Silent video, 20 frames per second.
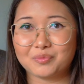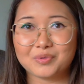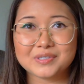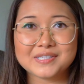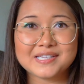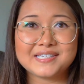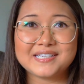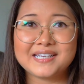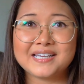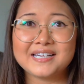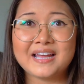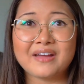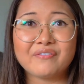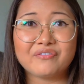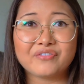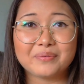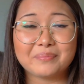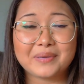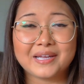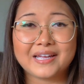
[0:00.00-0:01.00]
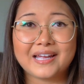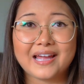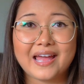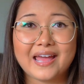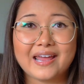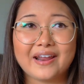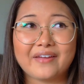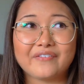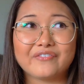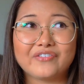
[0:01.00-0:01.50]
was a DNF for me,
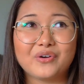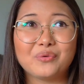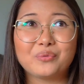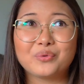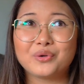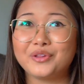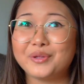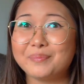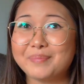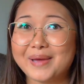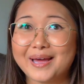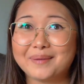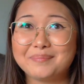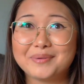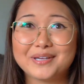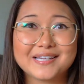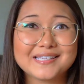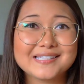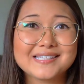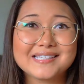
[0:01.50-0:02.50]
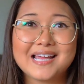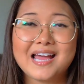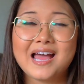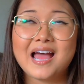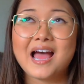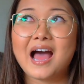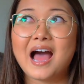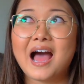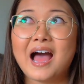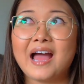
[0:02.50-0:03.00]
and I felt really bad because
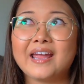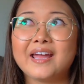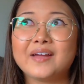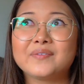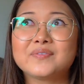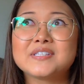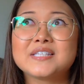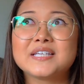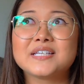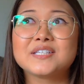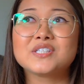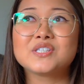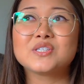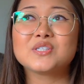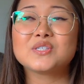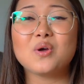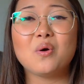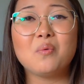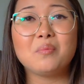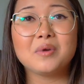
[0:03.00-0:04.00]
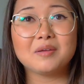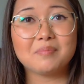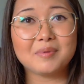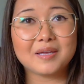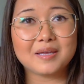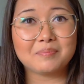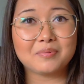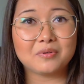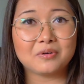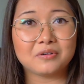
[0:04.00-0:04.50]
I have seen so many
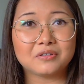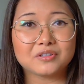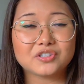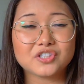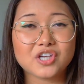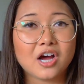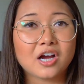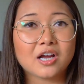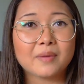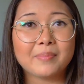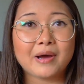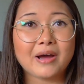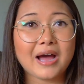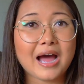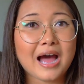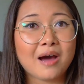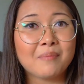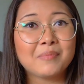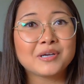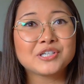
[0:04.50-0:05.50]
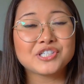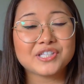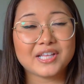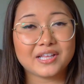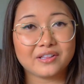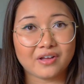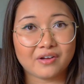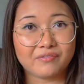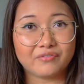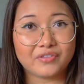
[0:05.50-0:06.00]
people talk about how much
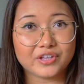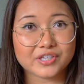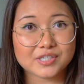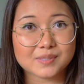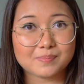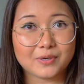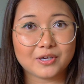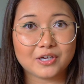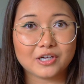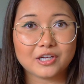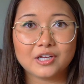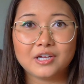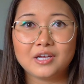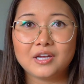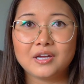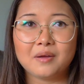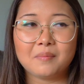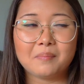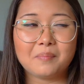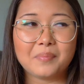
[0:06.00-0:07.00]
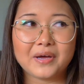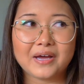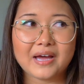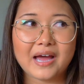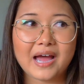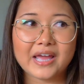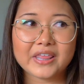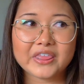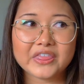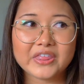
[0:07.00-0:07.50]
they loved this book.
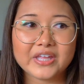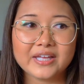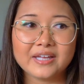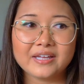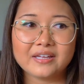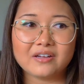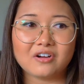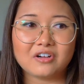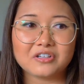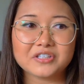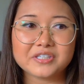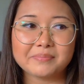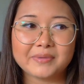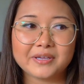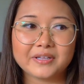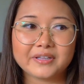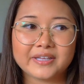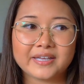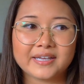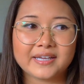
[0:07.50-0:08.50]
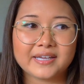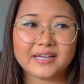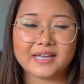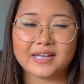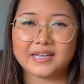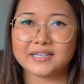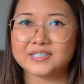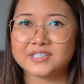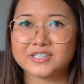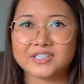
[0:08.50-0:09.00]
But I think ultimately
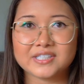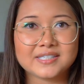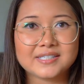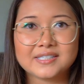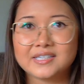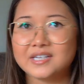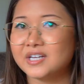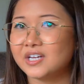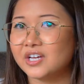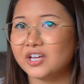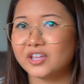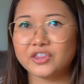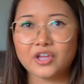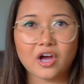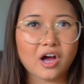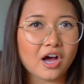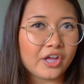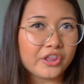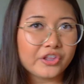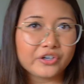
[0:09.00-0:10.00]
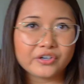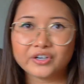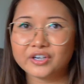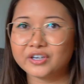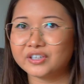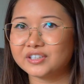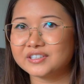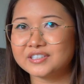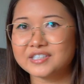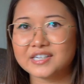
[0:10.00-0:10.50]
it's just the
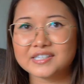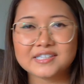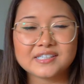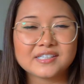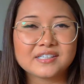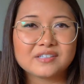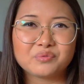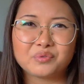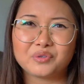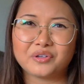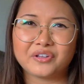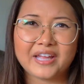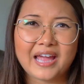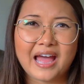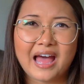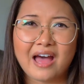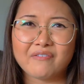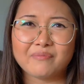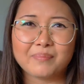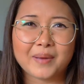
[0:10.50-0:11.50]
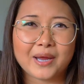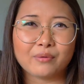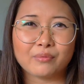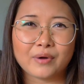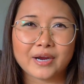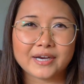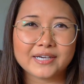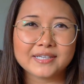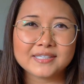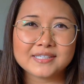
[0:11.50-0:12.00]
author doesn't really have my
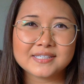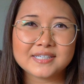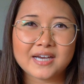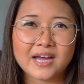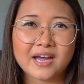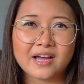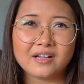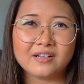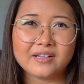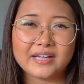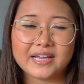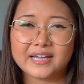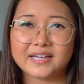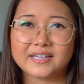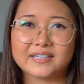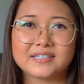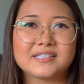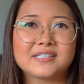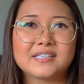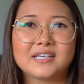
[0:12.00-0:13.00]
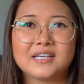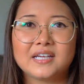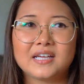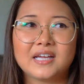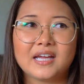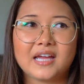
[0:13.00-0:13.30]
writing style, and